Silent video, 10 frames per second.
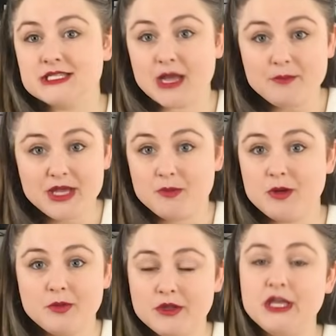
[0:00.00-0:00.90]
Some
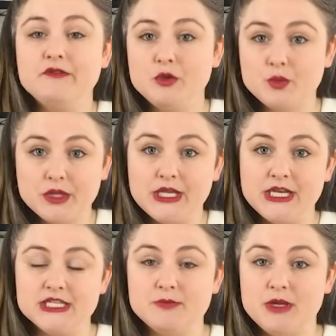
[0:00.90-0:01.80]
people believe you really
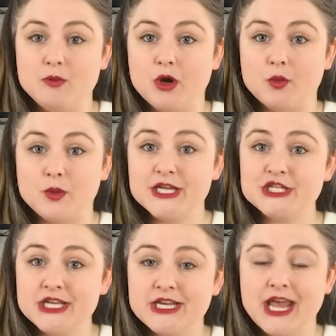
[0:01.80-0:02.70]
need to be more
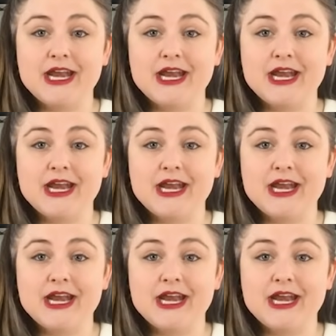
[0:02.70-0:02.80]
rigid.